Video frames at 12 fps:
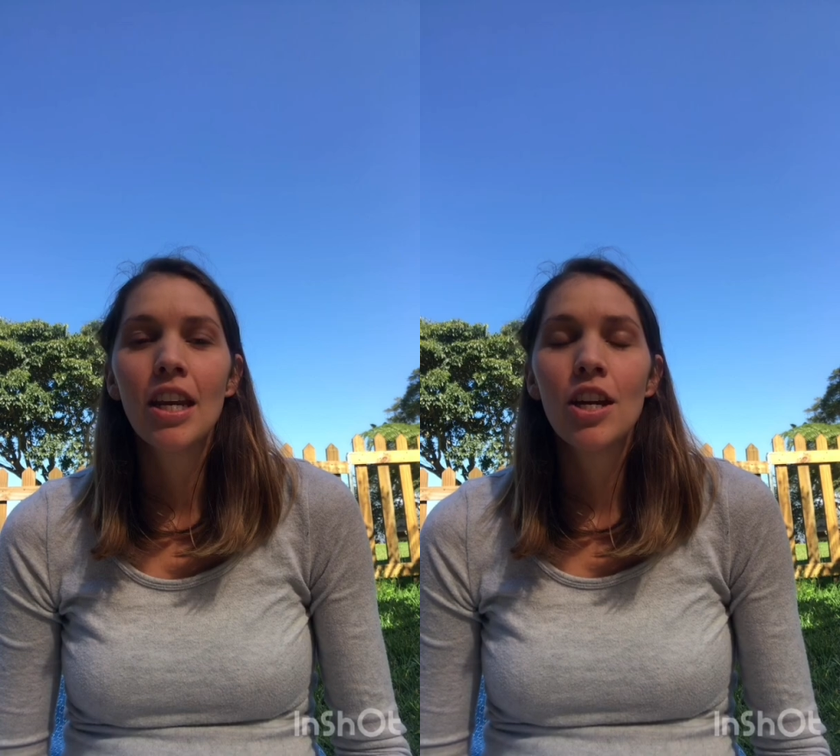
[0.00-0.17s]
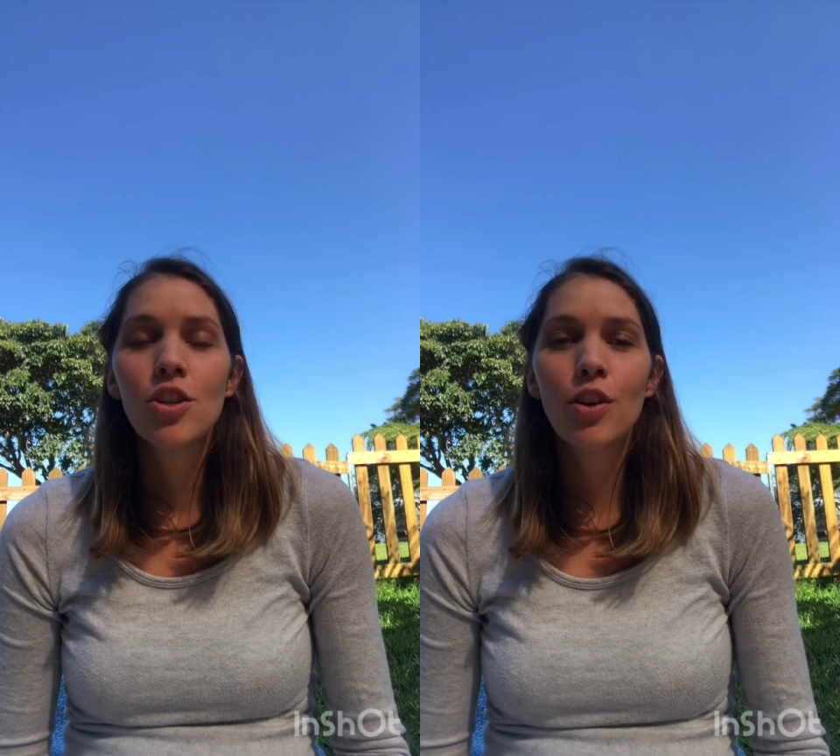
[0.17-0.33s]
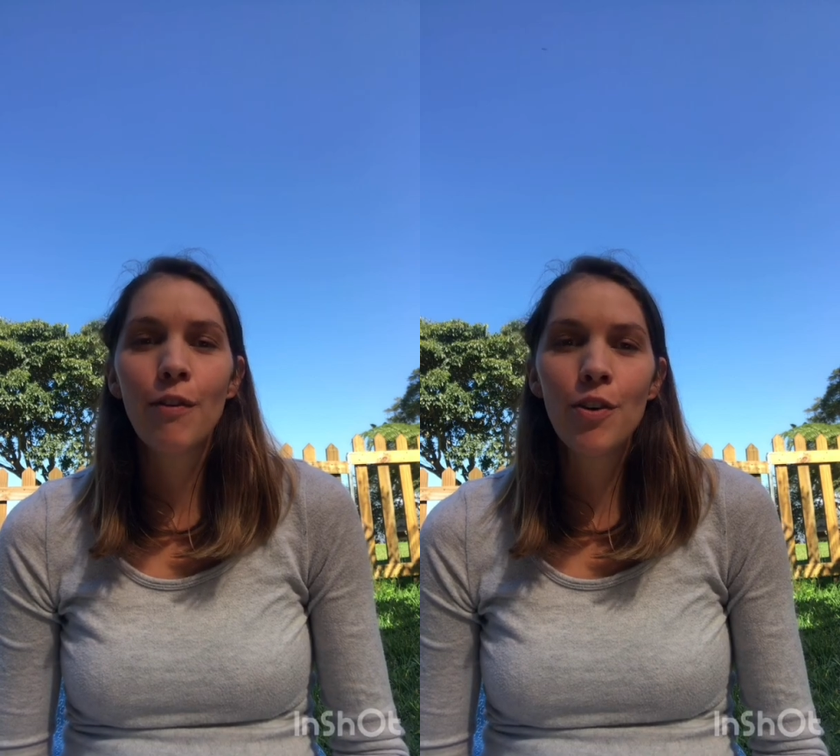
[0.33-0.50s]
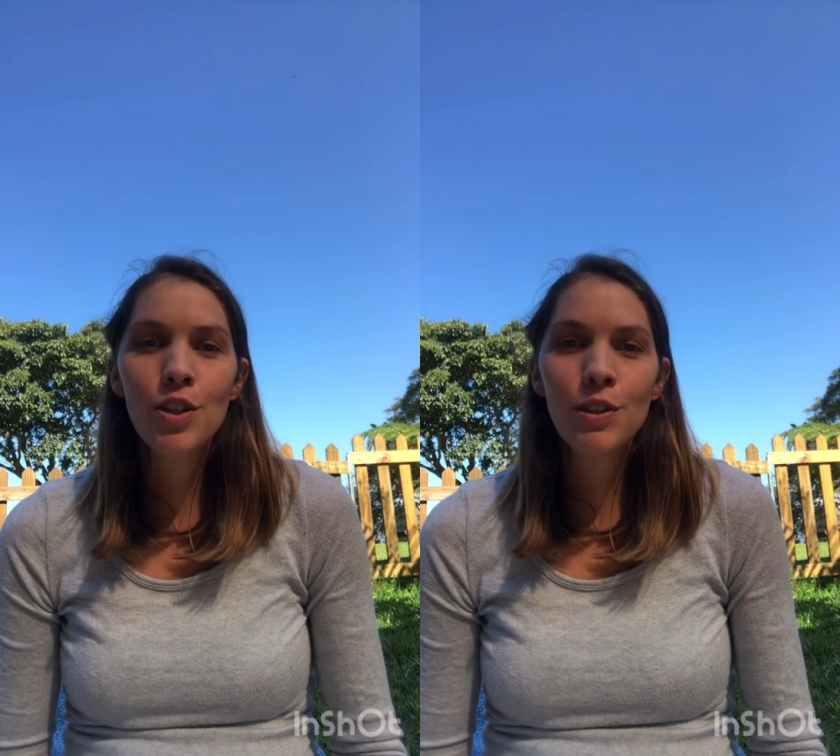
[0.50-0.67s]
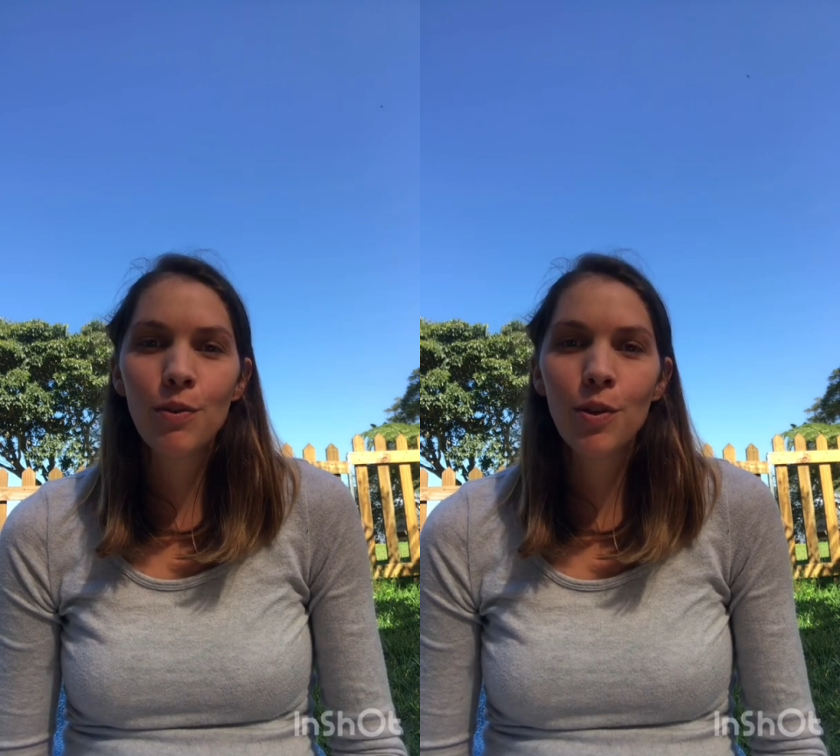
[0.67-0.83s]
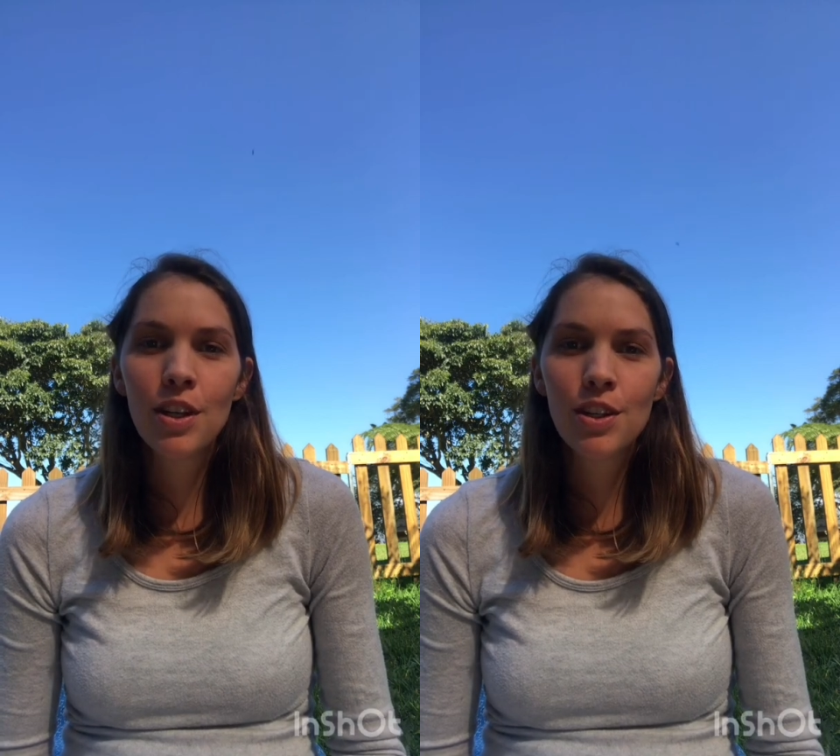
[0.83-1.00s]
So first of
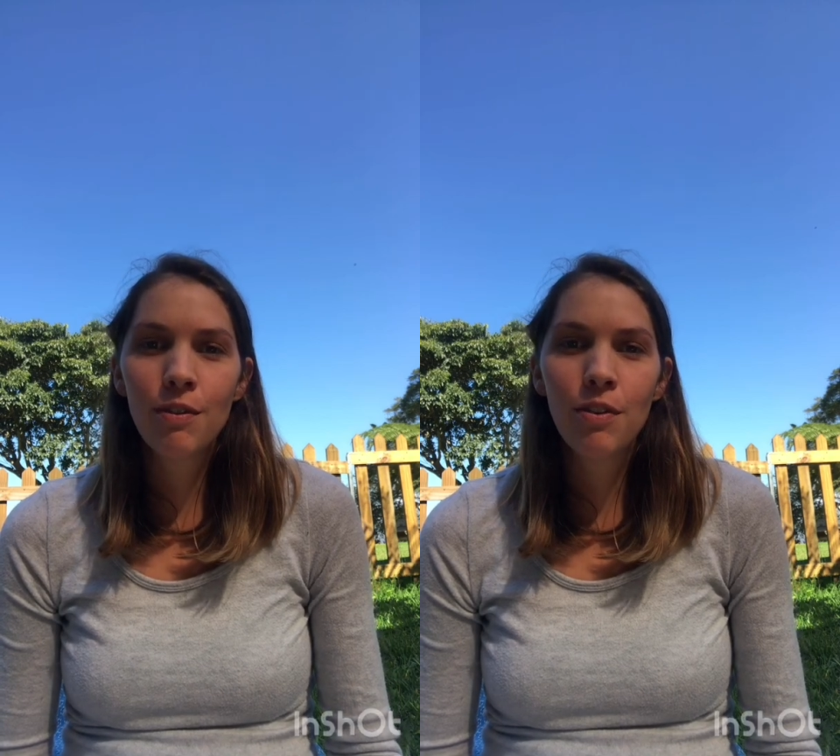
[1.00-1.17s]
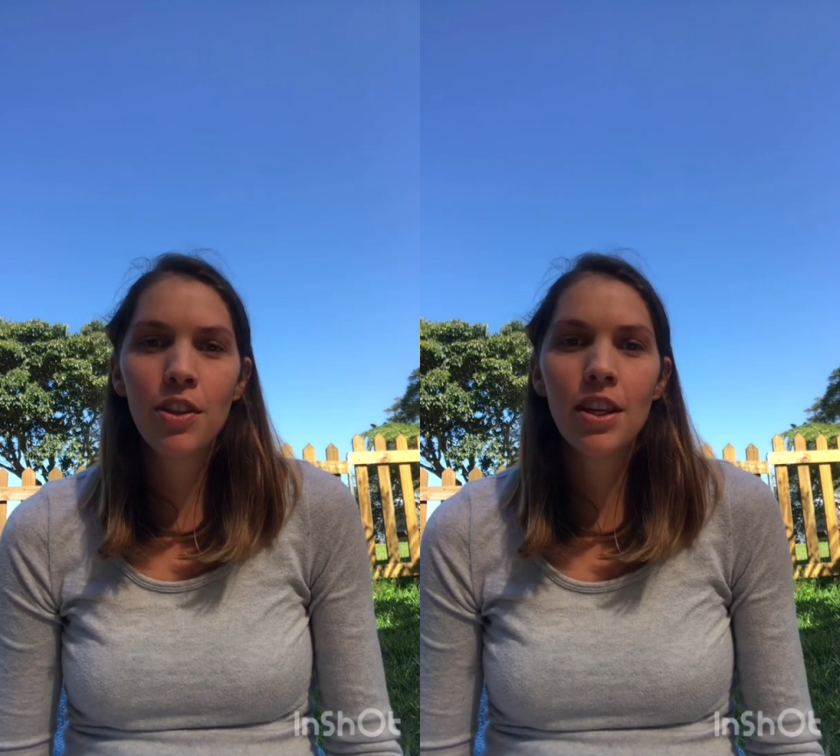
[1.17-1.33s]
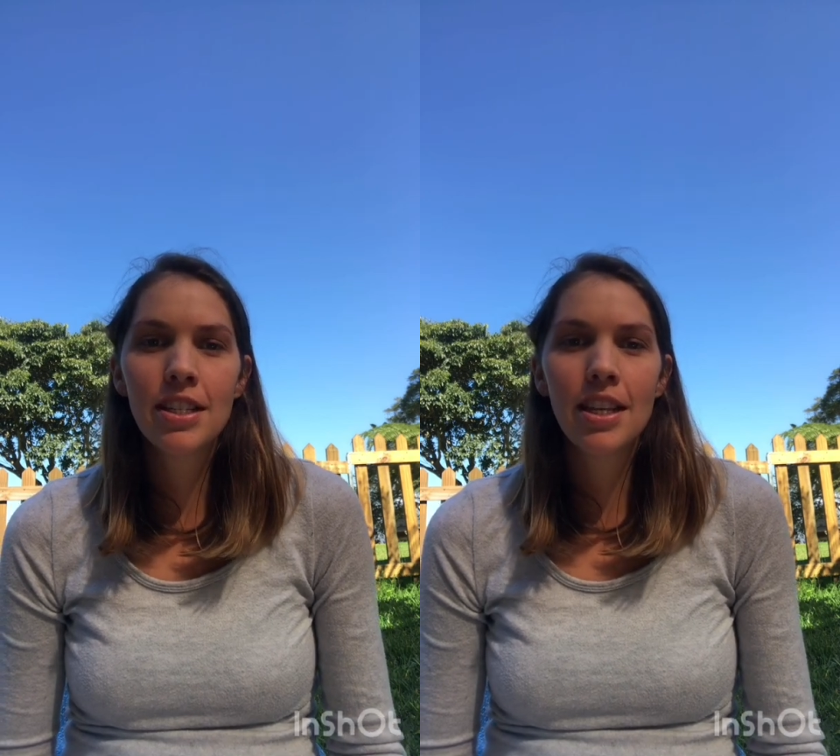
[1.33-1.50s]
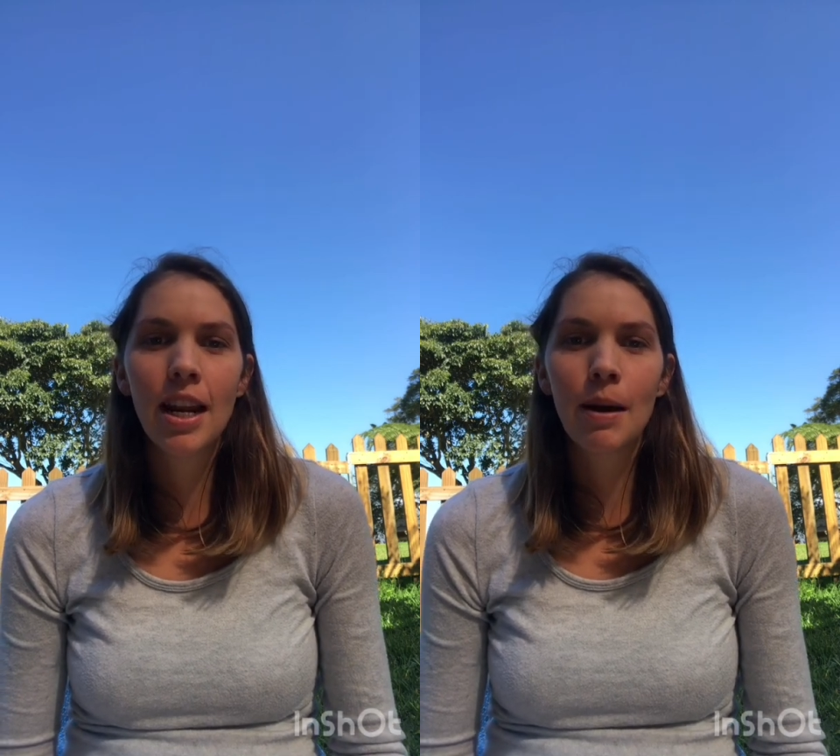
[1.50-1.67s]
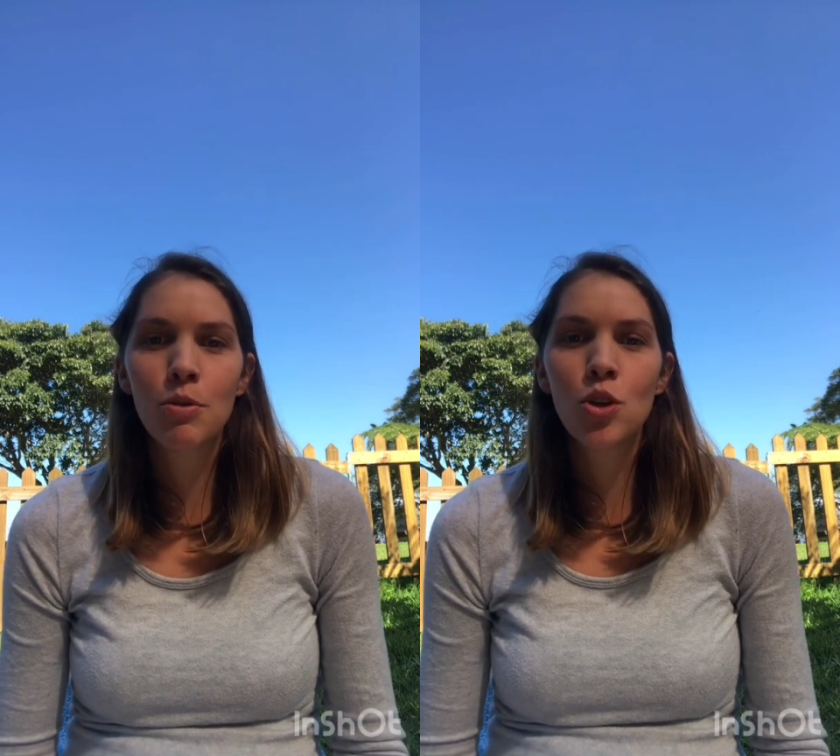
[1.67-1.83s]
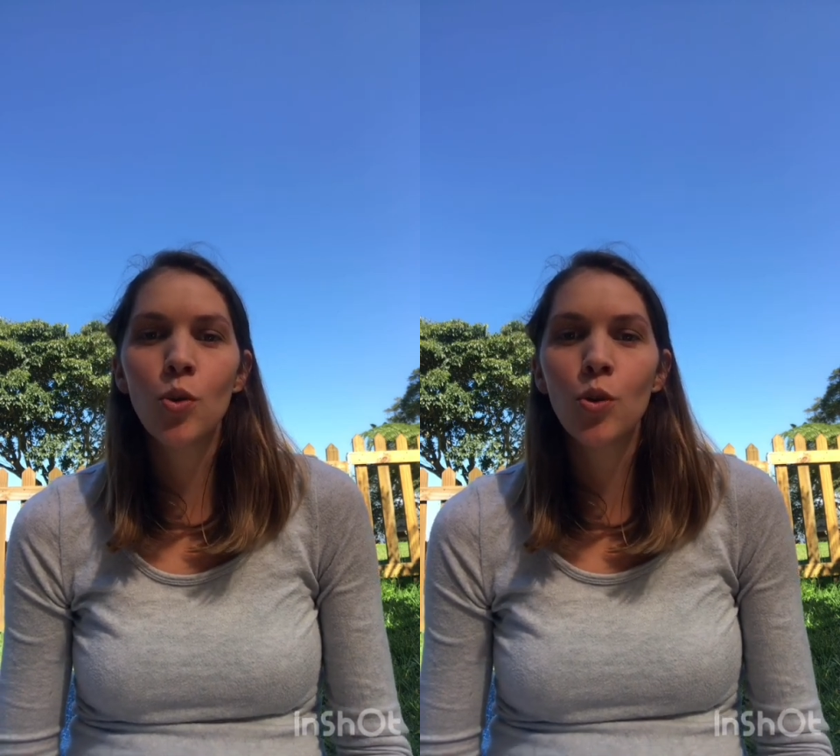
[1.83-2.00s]
all, there's a few things that I'm
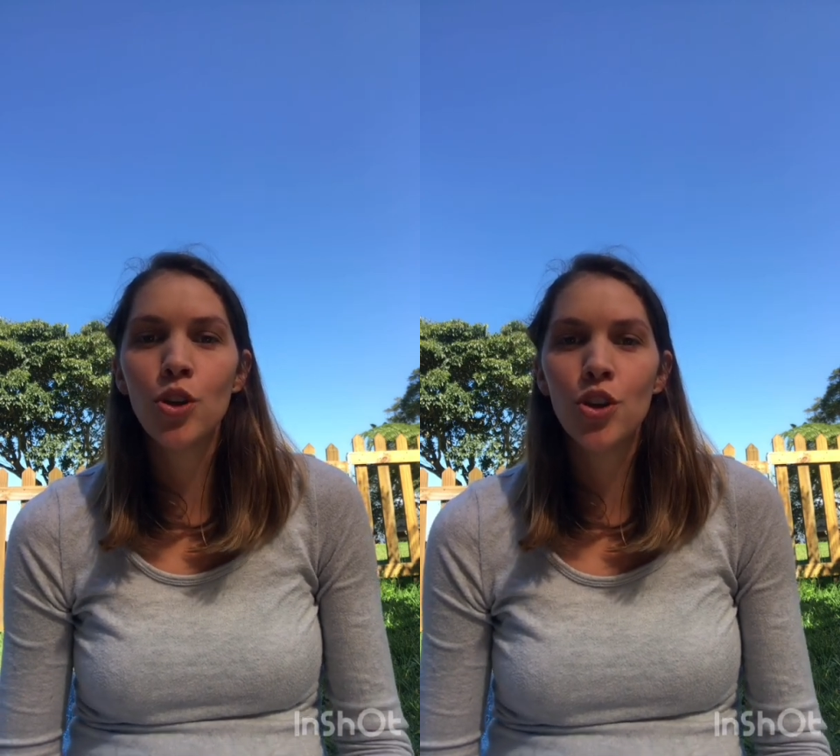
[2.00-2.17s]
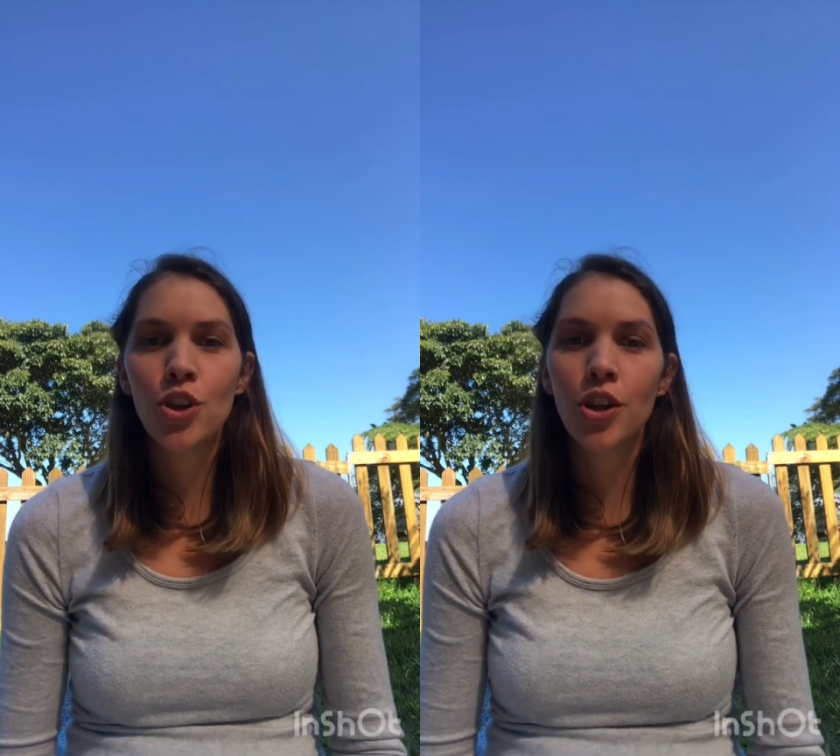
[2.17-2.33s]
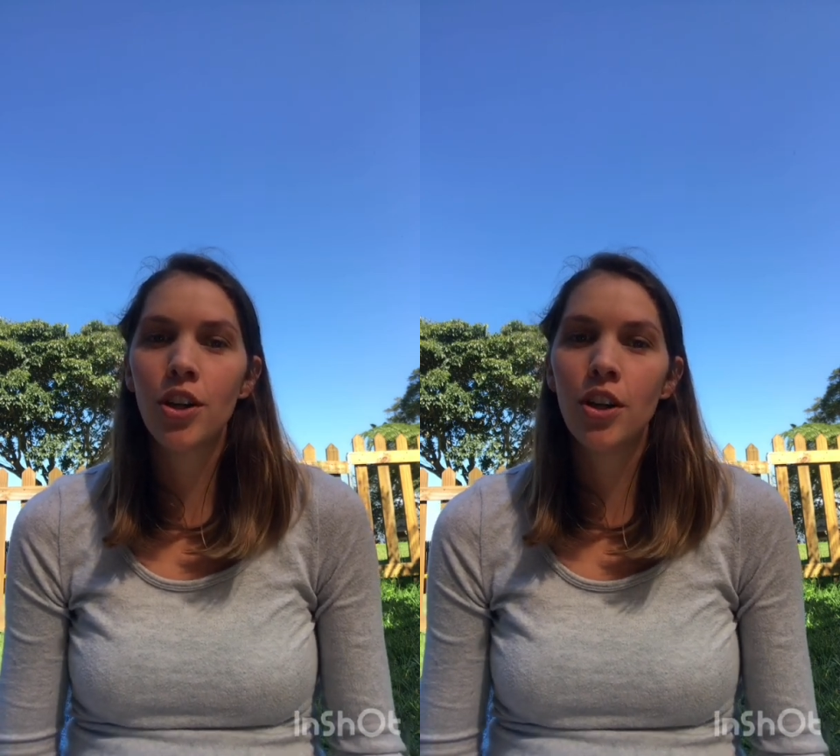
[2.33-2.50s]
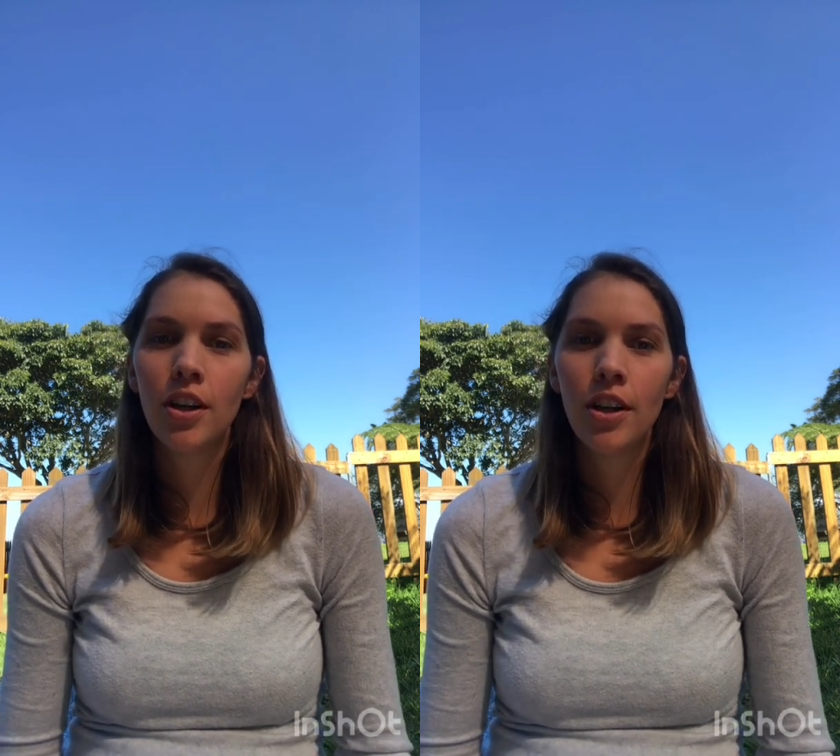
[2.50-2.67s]
sure you should,